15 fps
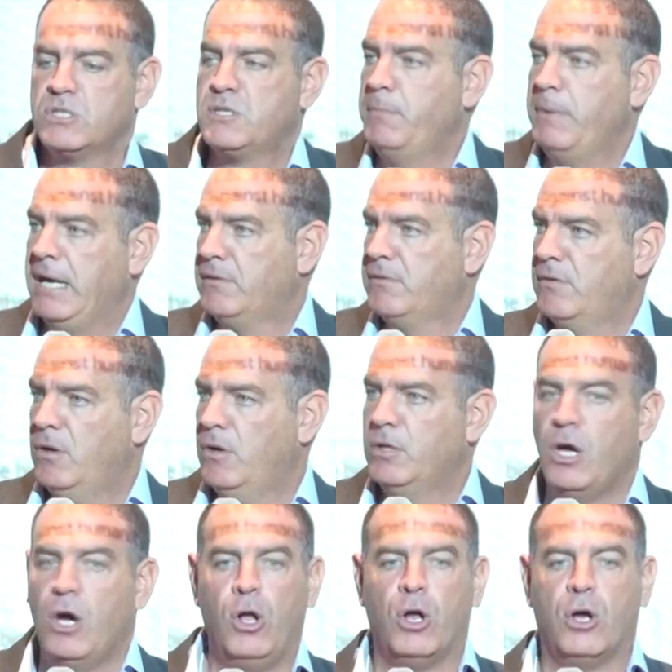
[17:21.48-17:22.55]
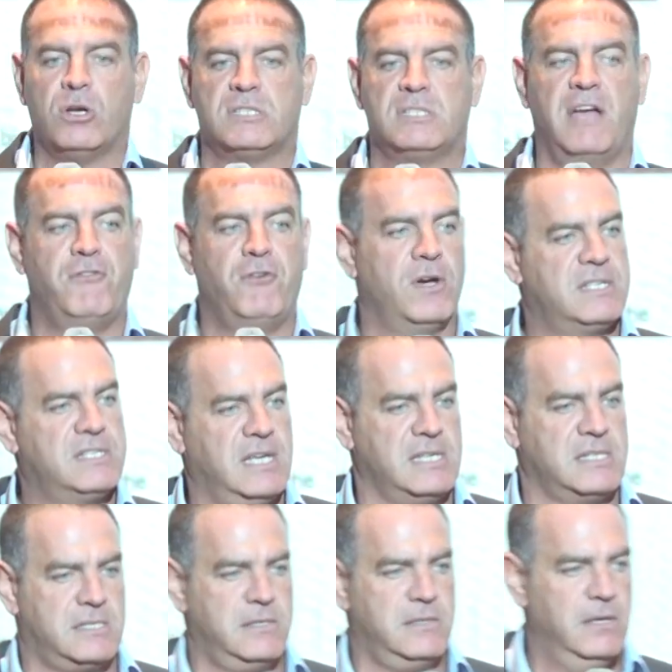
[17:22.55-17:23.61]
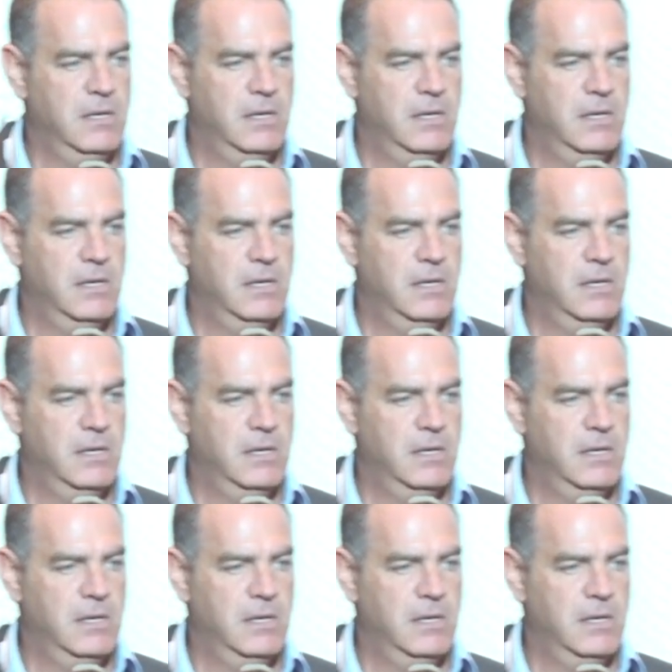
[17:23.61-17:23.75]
myth, or the Holocaust never exist.